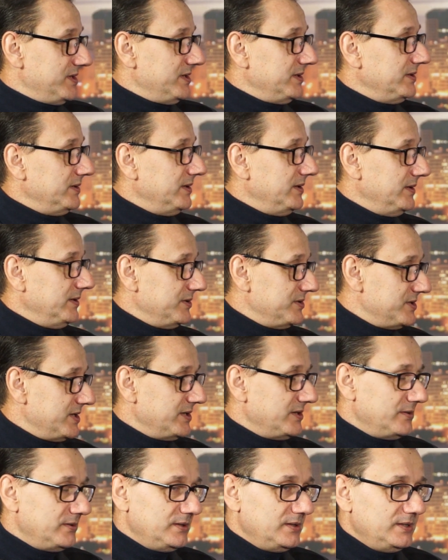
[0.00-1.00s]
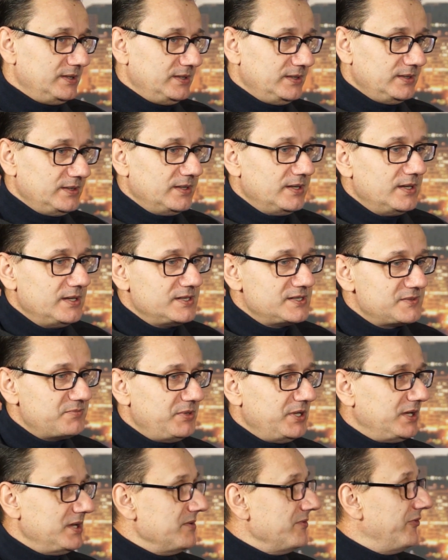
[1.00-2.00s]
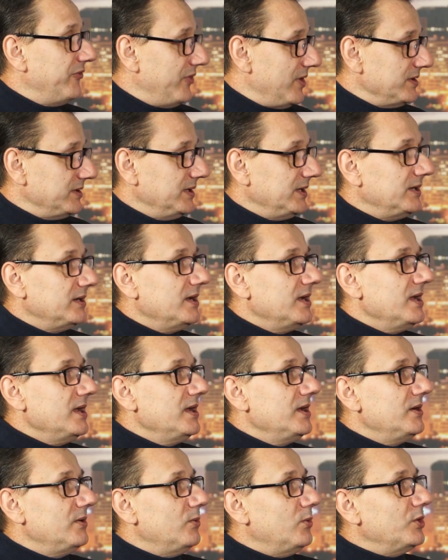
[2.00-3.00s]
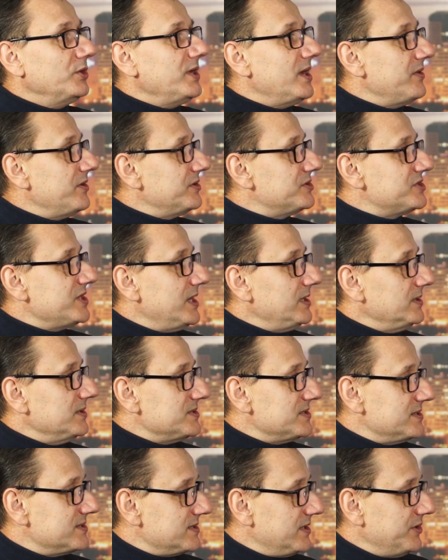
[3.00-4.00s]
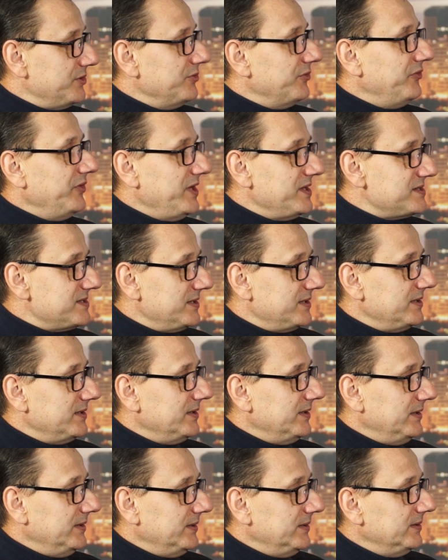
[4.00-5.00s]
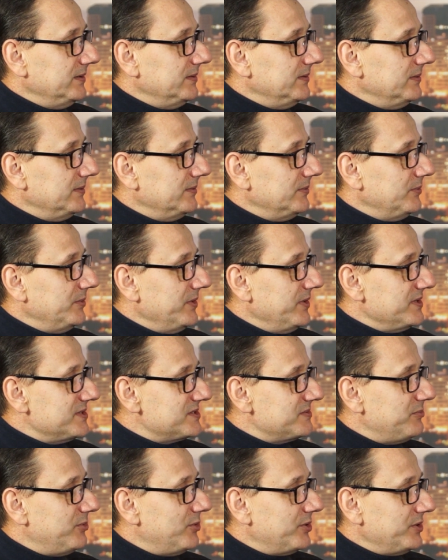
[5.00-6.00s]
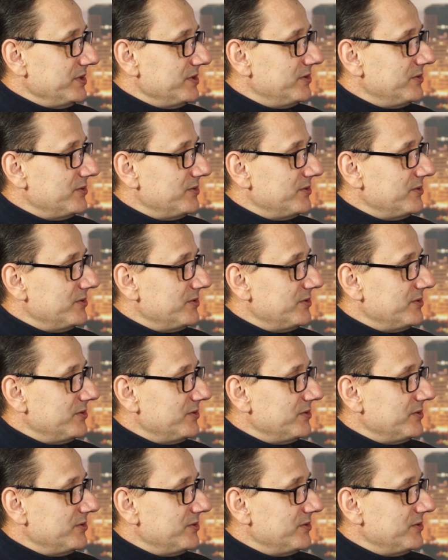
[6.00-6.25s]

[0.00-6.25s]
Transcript: and generally speaking funding, what other challenges are you facing with this sport in